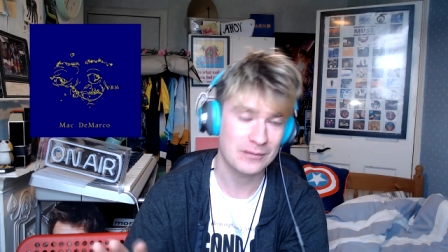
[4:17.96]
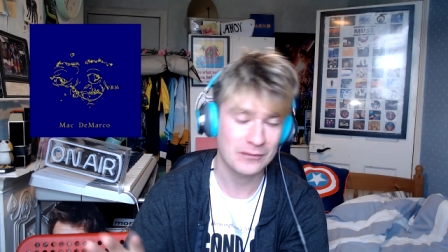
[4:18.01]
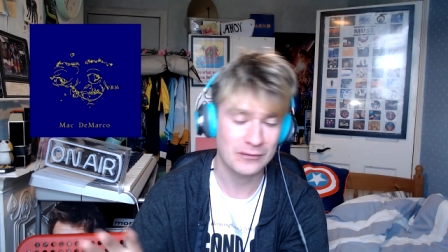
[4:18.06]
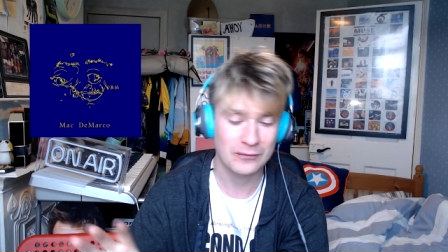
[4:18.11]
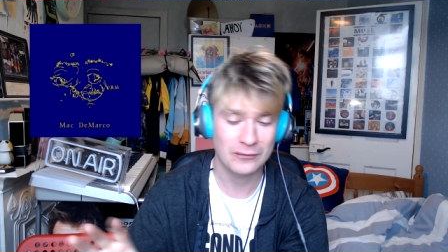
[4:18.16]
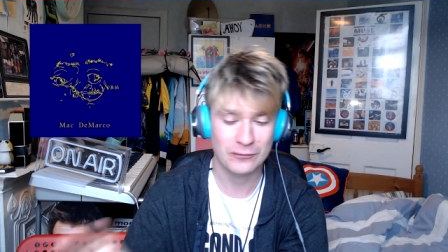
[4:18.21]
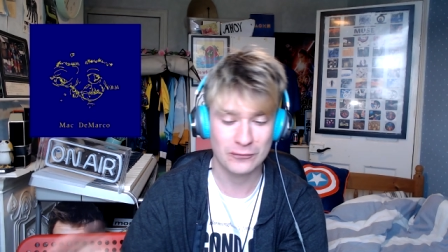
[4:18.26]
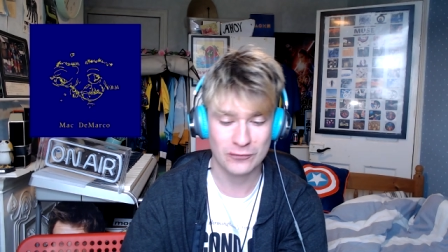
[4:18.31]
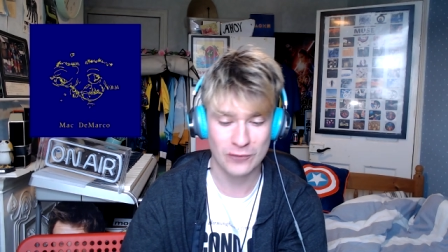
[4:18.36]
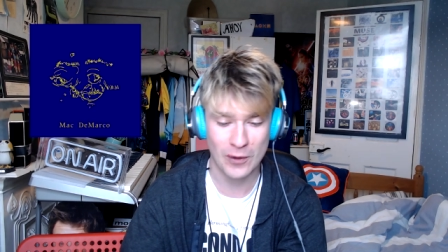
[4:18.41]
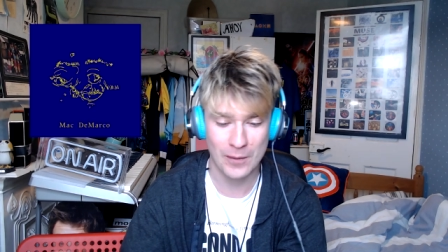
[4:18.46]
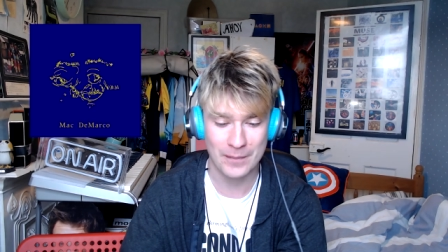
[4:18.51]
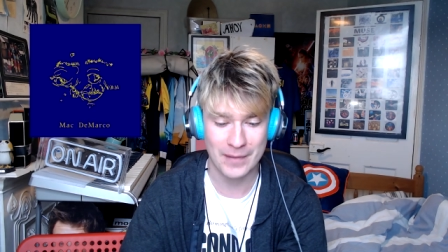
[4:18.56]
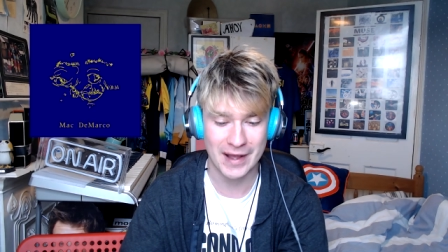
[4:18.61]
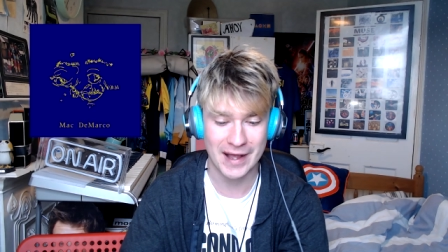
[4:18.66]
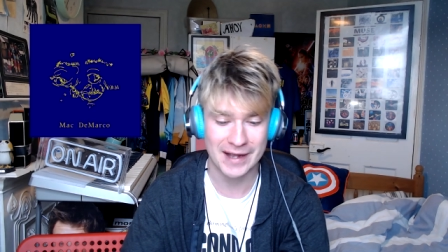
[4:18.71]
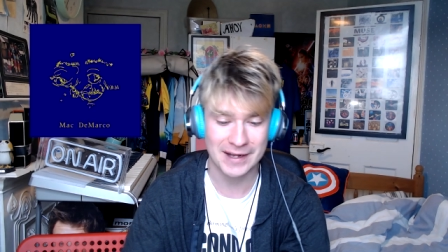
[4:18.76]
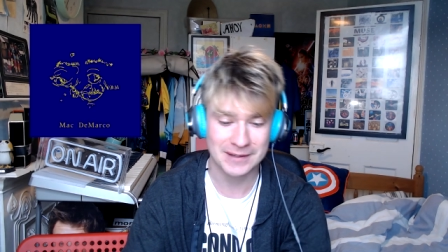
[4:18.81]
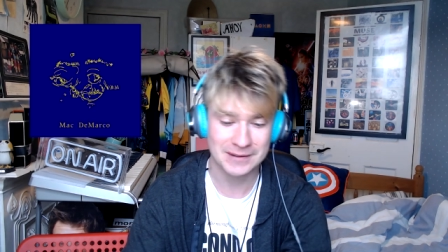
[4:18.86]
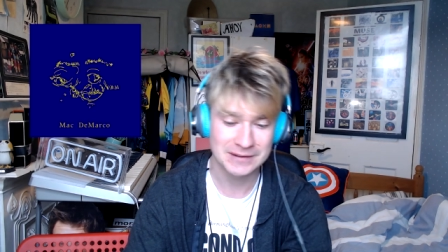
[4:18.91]
from
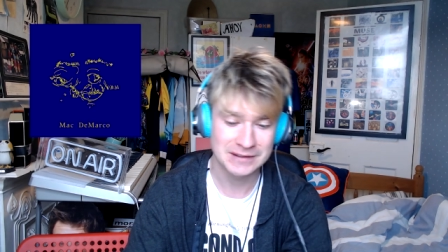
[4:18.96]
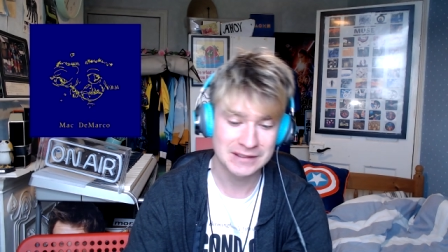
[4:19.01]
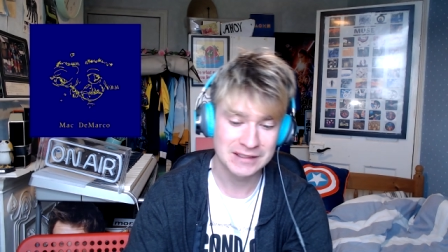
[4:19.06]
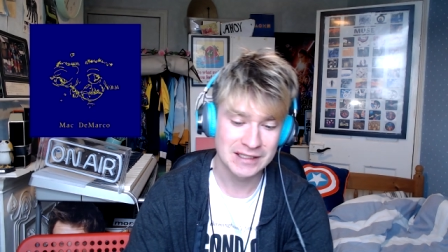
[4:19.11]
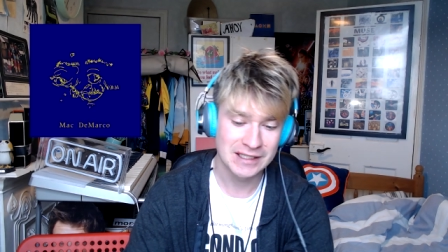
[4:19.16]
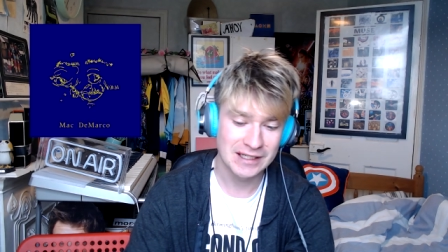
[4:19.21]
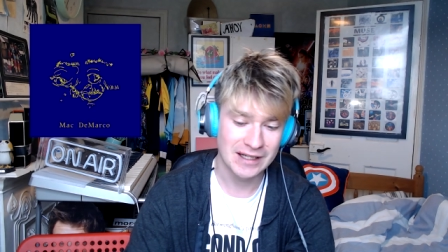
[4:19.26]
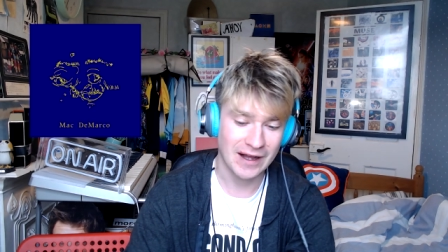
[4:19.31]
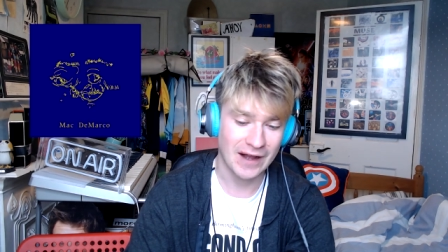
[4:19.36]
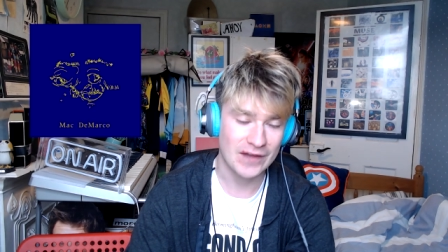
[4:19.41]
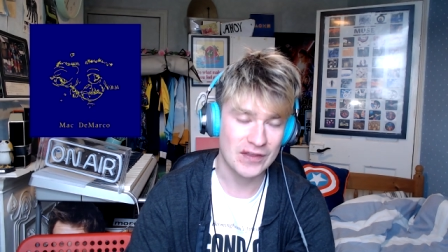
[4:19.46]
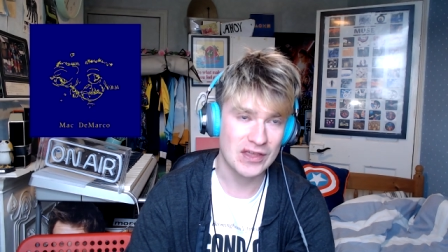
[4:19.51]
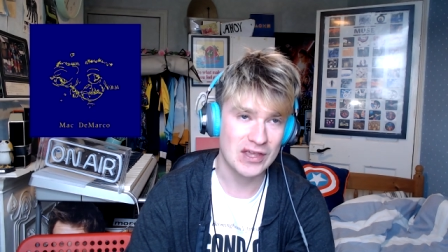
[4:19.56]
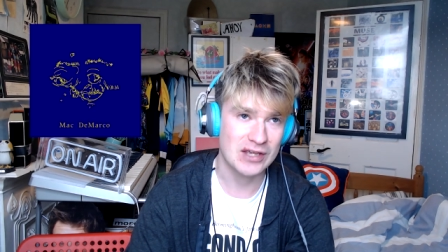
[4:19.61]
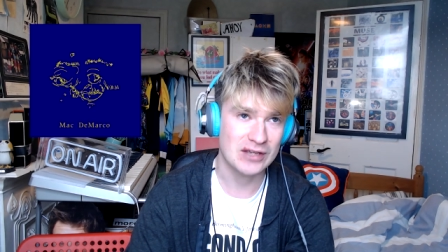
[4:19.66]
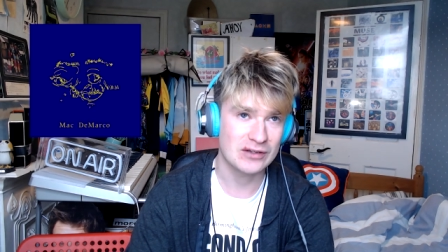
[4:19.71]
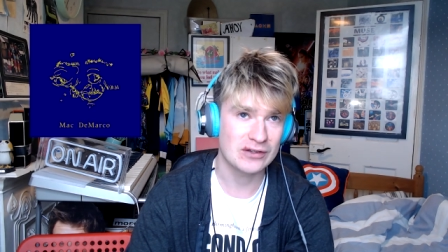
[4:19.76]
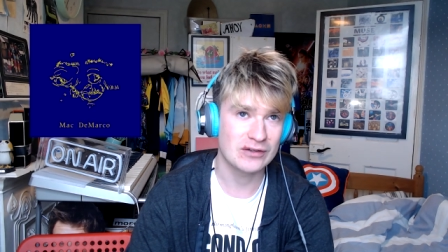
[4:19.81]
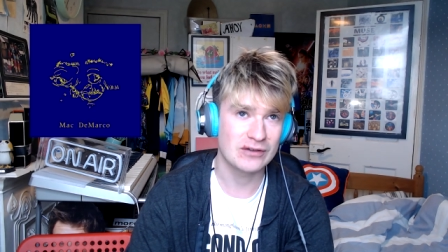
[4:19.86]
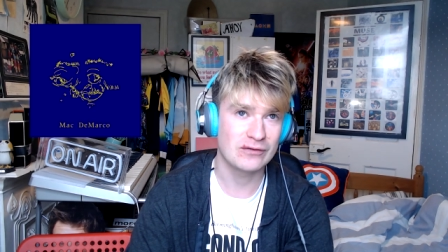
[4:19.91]
Mac. I
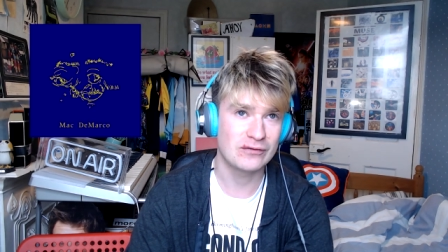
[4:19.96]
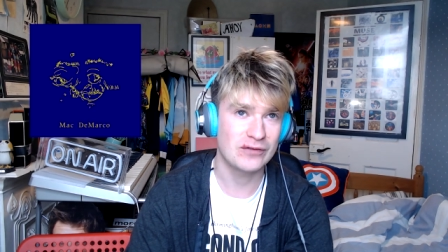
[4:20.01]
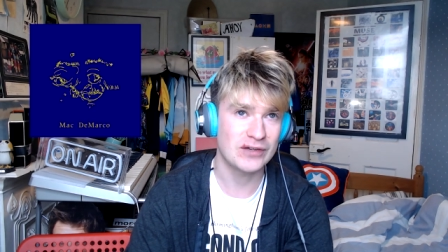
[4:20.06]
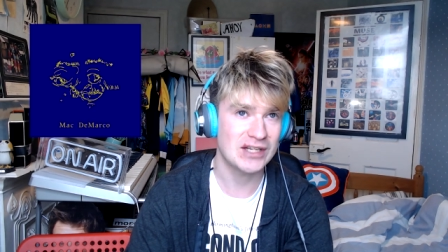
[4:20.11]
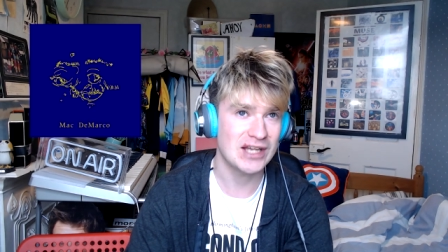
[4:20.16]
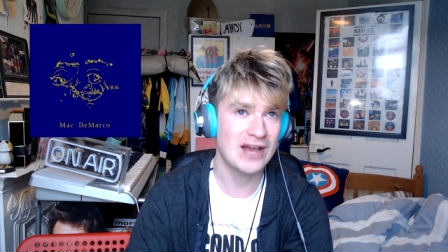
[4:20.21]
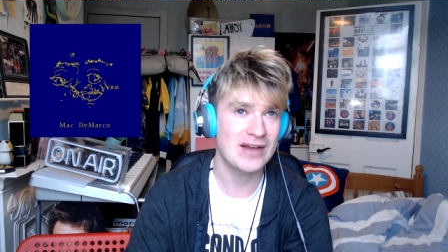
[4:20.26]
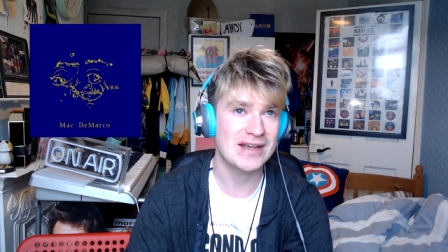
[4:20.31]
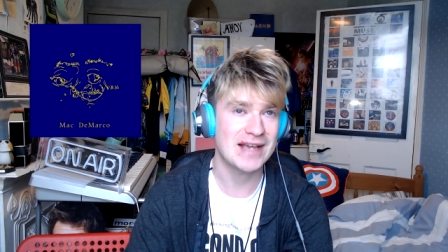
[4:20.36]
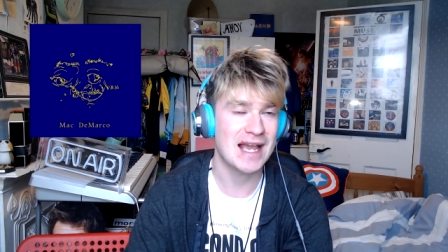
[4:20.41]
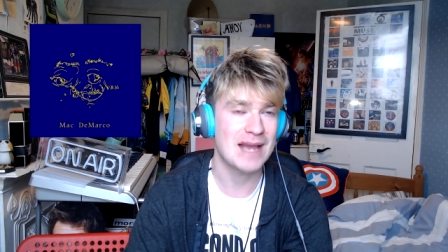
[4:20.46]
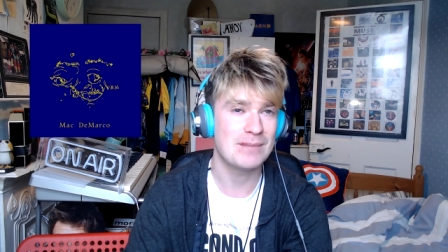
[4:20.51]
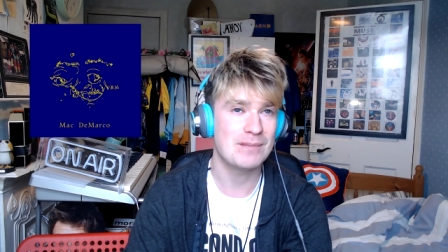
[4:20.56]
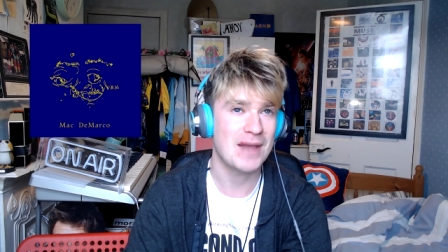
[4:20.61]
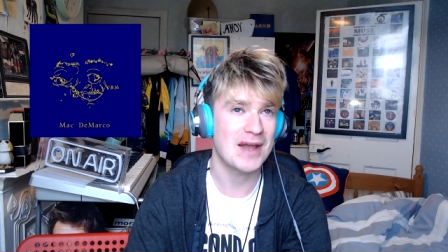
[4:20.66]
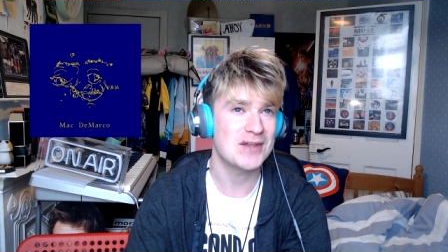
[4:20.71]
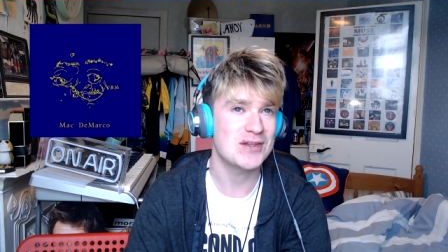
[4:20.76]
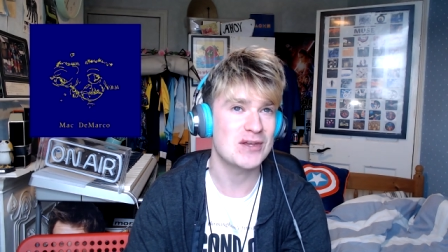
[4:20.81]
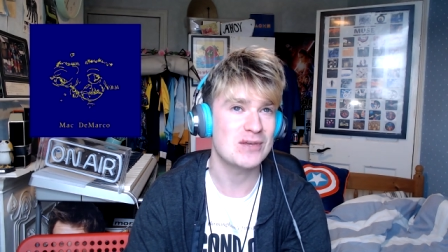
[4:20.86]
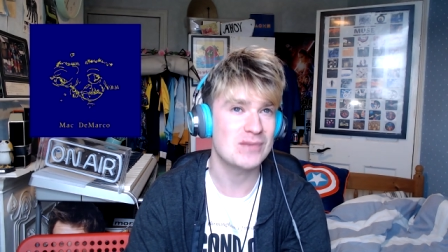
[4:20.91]
think video game
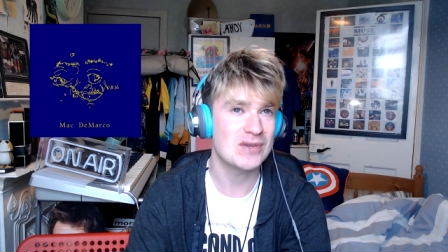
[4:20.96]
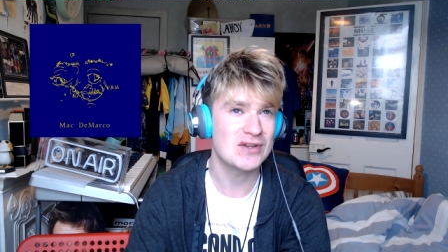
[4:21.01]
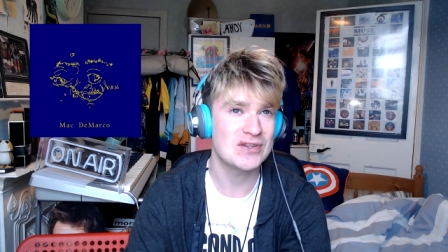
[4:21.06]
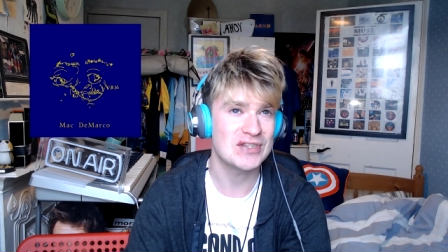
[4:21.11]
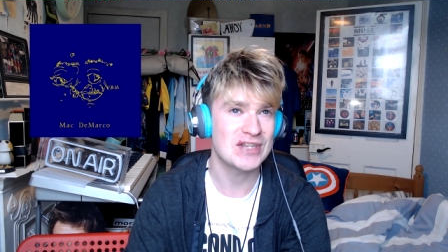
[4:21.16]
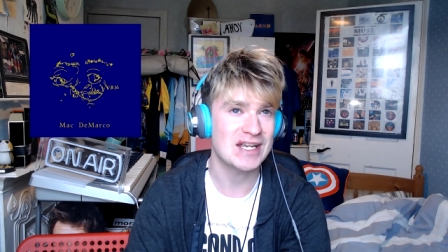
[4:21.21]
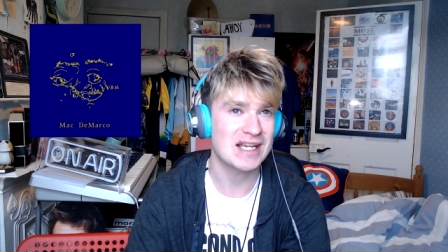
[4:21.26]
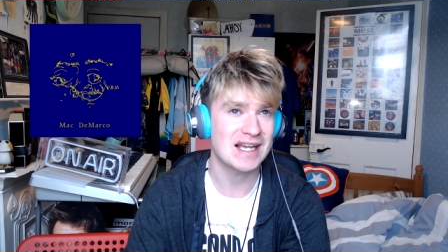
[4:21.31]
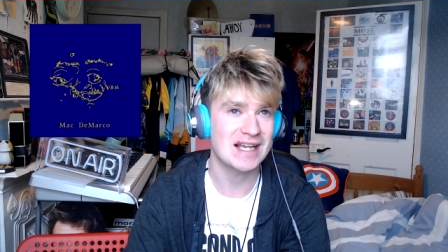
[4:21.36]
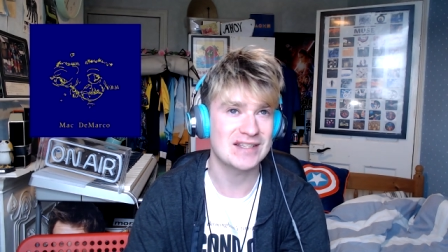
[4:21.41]
menu music